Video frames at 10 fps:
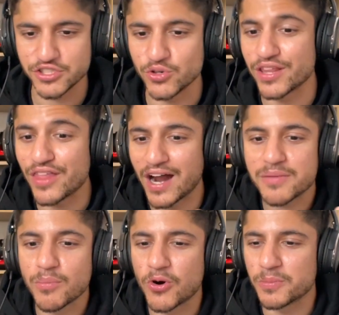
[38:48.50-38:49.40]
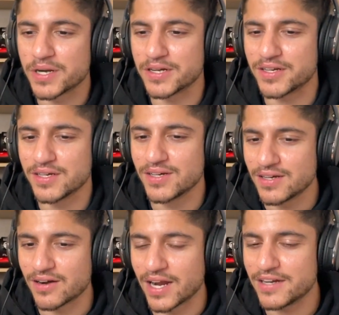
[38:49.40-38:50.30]
you in that moment,
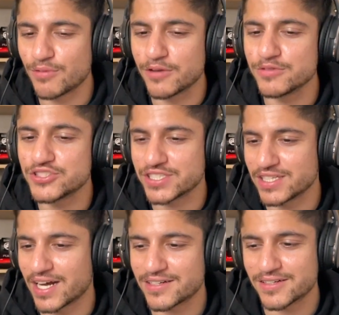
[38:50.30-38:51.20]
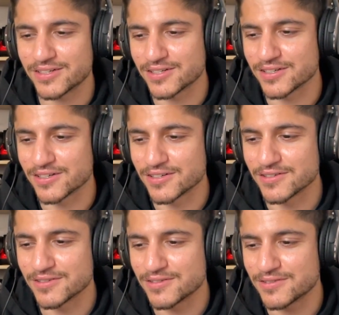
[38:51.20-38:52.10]
right? When we see that,
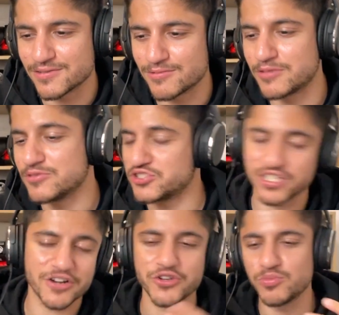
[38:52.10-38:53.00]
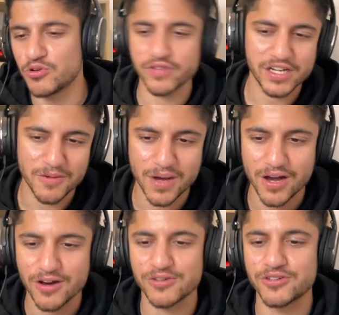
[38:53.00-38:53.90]
when we see our new movie come
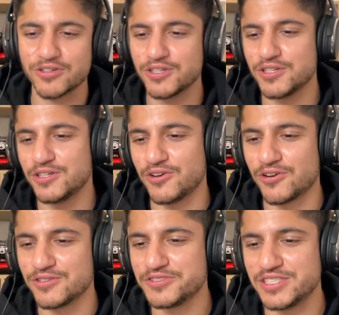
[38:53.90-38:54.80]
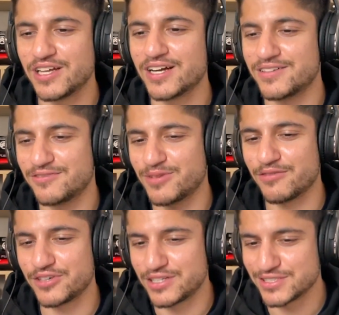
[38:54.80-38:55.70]
out, or see that
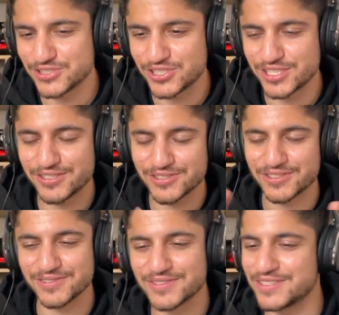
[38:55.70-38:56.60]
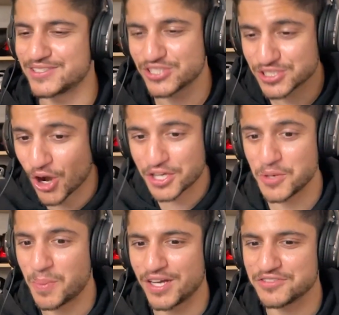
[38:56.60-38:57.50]
favorite dessert, or it just
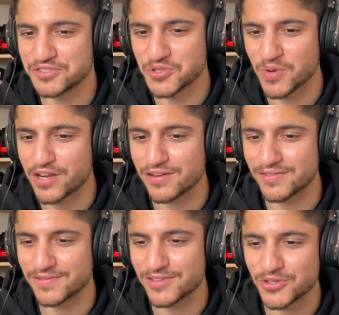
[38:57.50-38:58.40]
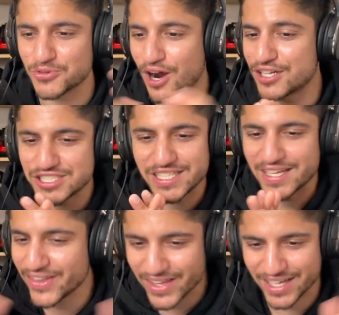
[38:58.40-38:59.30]
occupies you when you can't see
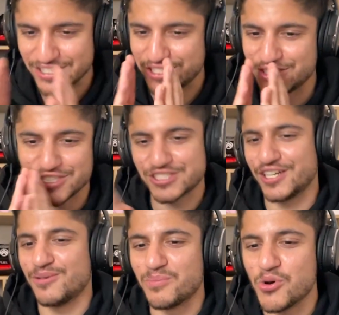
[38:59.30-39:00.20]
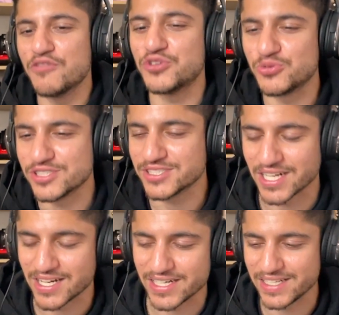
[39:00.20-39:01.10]
anything else. You just gotta move towards
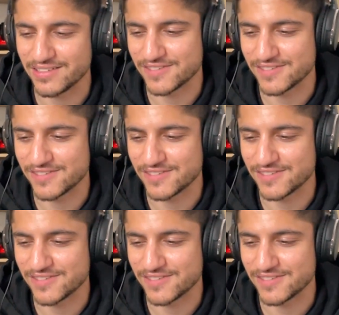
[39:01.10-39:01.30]
that lady in